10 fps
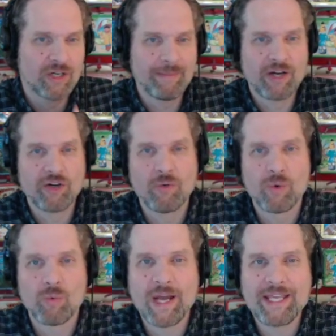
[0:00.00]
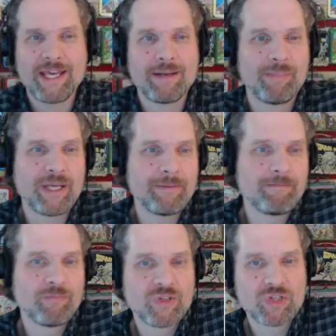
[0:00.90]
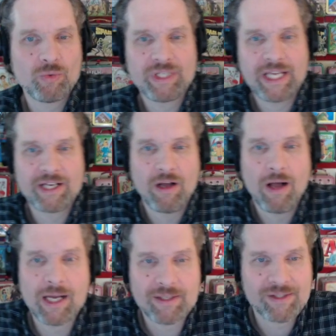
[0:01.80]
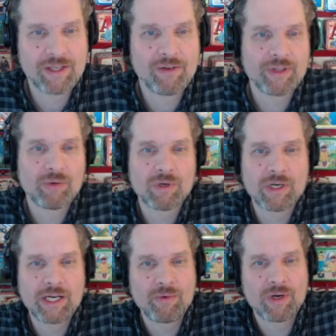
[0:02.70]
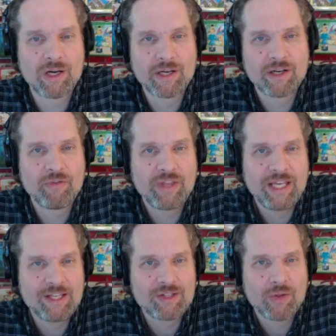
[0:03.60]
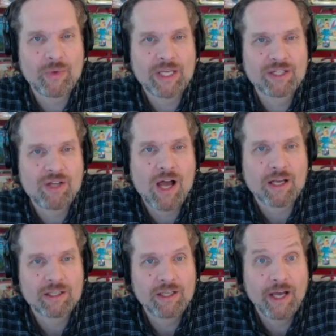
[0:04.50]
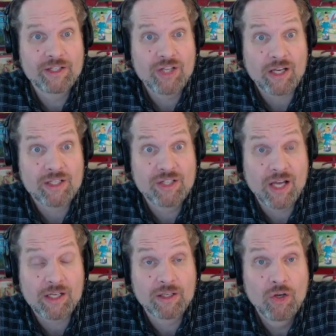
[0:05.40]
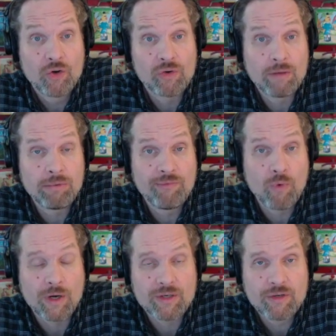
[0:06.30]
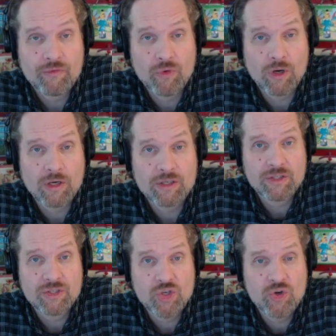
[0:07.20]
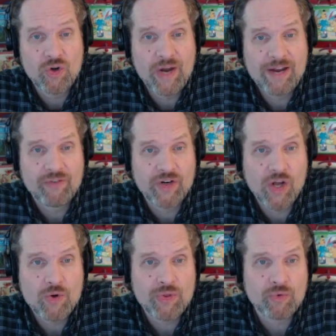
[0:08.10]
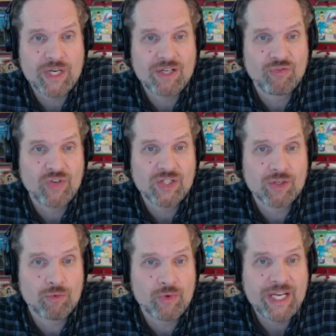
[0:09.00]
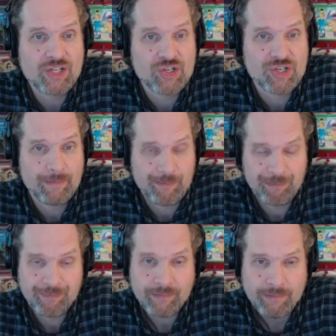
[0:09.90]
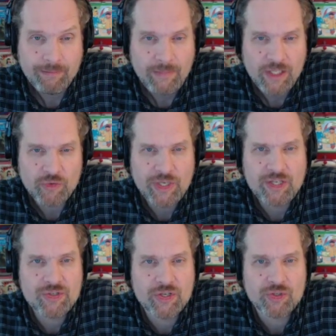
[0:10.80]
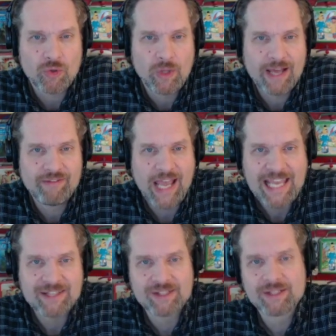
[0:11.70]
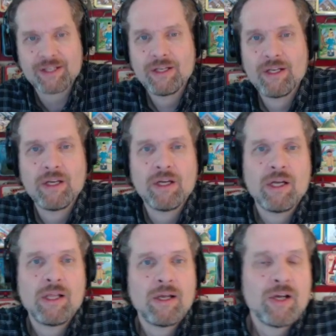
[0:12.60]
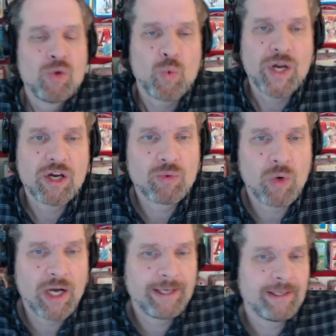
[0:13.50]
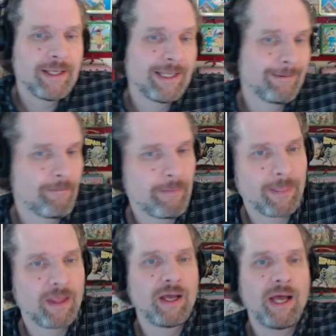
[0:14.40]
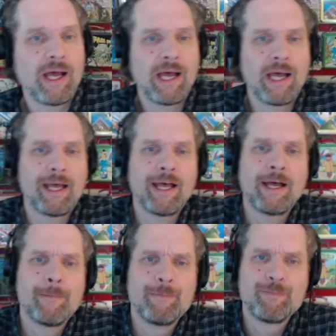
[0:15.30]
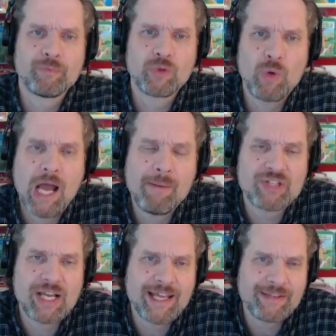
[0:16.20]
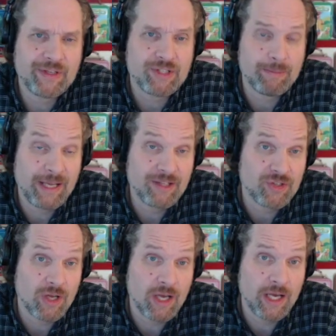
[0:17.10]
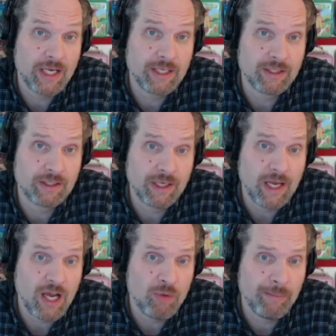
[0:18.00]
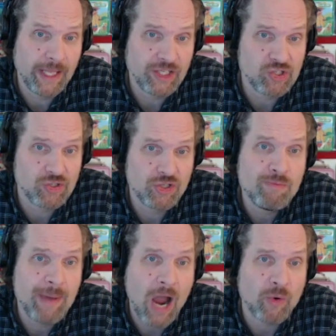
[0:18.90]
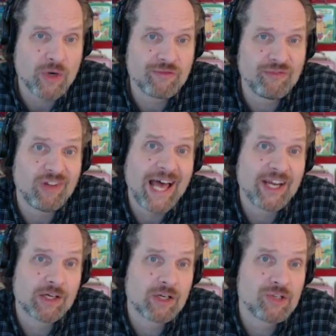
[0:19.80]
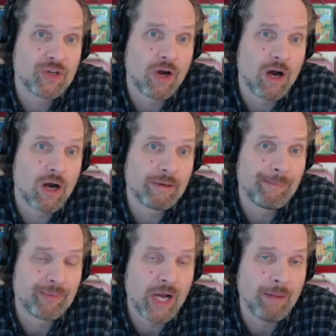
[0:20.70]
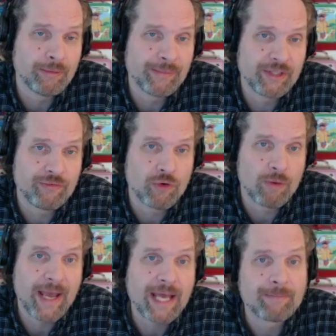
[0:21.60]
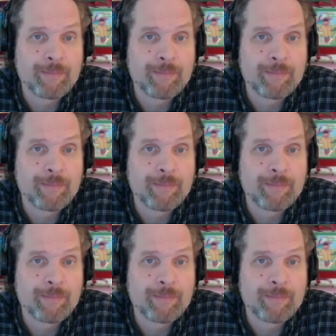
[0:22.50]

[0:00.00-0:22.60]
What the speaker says: I mean, I don't know we're white yet, but sure, we'll take an Ox. I don't think we're anywhere near these, although we can Tuck Rubblefort for 2 and a red for an 0/3 Defender Reach. Creatures you control have haste. Weird one. How much I like this depends on how much 2-powered flyers are a problem in the format.